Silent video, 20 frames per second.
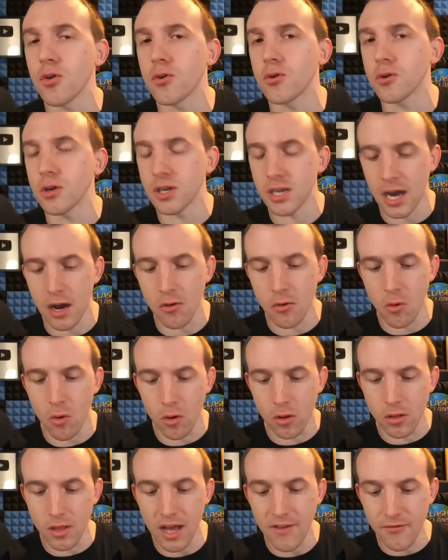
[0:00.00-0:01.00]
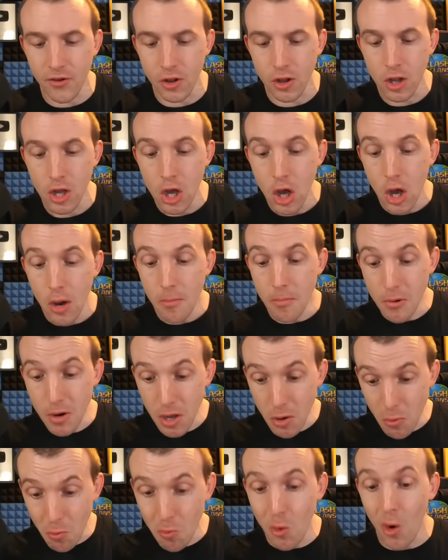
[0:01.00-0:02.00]
own Town Hall level, but
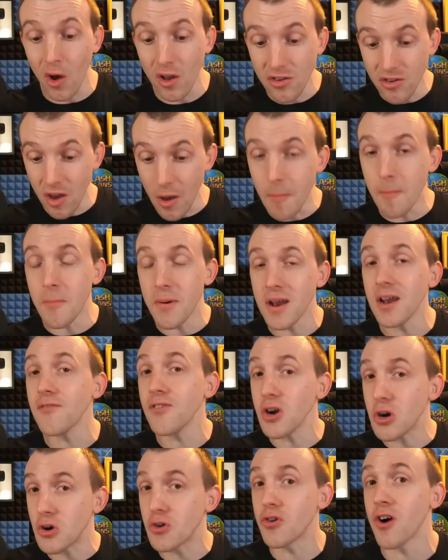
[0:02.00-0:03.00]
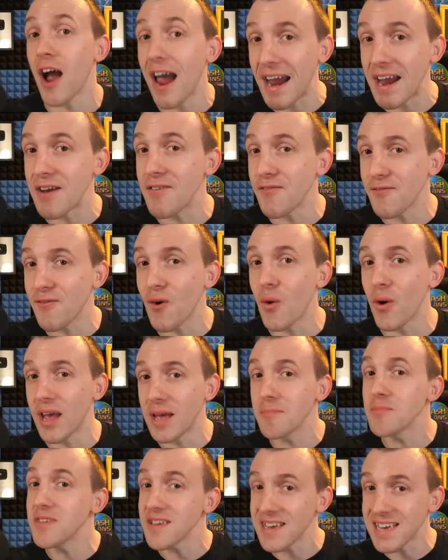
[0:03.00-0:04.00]
it was a bit of a grind for
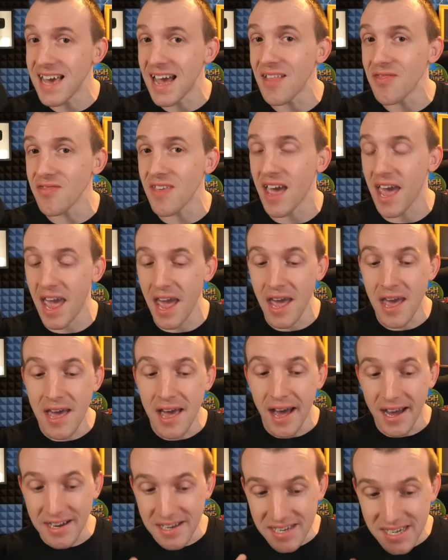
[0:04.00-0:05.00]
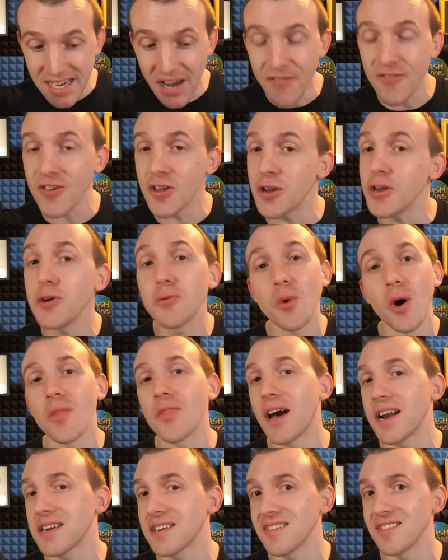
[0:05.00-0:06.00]
him to get there, and definitely one
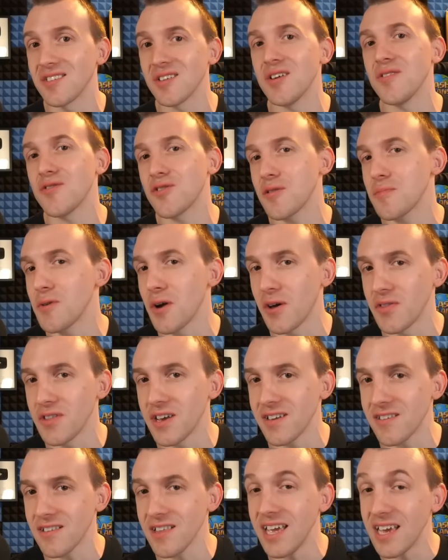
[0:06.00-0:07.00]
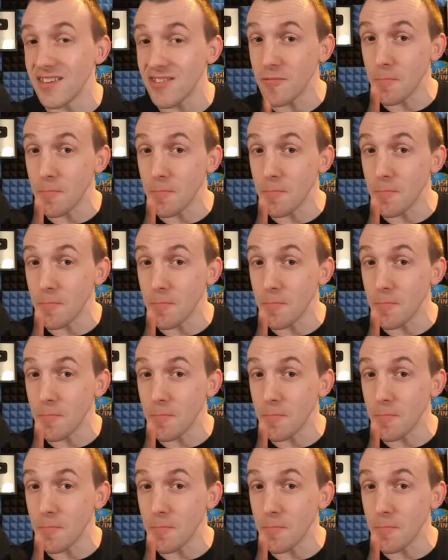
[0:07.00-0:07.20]
that deserves to be on this list.